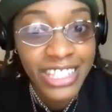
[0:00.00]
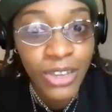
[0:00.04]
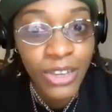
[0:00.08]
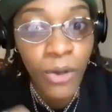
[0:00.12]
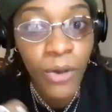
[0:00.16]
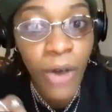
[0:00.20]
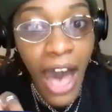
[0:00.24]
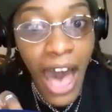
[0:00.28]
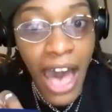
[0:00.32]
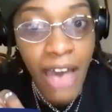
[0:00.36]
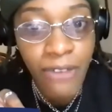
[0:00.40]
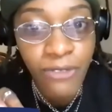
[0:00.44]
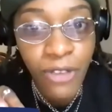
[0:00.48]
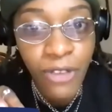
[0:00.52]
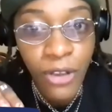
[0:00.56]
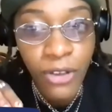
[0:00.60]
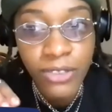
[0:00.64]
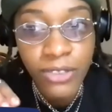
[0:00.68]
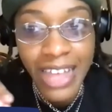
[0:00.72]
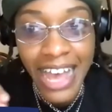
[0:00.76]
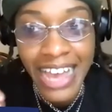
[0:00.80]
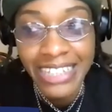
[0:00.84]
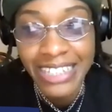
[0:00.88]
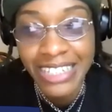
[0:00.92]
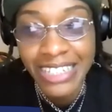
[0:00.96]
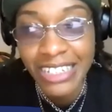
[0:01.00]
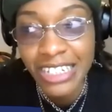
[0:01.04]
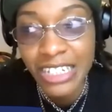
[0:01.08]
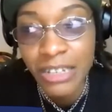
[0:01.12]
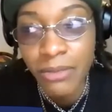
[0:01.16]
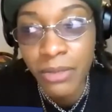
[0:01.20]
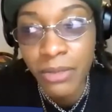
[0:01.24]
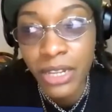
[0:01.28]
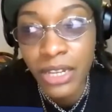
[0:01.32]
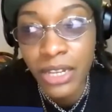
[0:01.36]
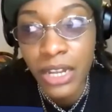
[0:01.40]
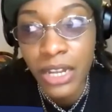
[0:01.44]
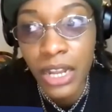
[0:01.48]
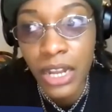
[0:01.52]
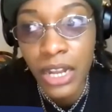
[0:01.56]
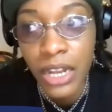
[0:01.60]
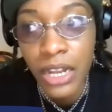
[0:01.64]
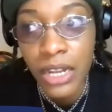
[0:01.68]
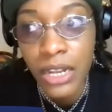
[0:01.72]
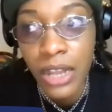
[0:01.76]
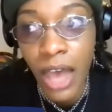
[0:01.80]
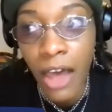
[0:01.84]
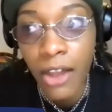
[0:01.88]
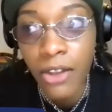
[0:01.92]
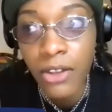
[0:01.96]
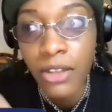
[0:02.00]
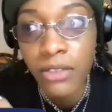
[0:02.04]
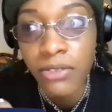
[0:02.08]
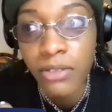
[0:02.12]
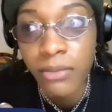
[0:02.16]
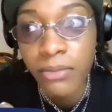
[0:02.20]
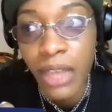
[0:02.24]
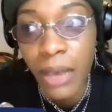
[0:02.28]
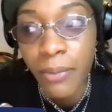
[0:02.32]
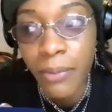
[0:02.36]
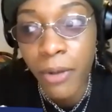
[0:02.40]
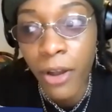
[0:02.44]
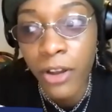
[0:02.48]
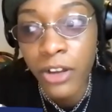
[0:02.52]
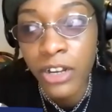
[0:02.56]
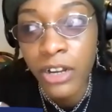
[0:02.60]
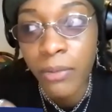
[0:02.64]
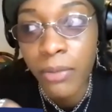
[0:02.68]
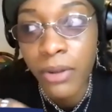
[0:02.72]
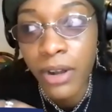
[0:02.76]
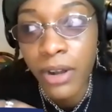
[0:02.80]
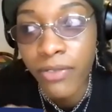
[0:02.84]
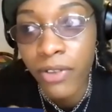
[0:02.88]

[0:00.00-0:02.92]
so I've heard that sentiment not only from that partner,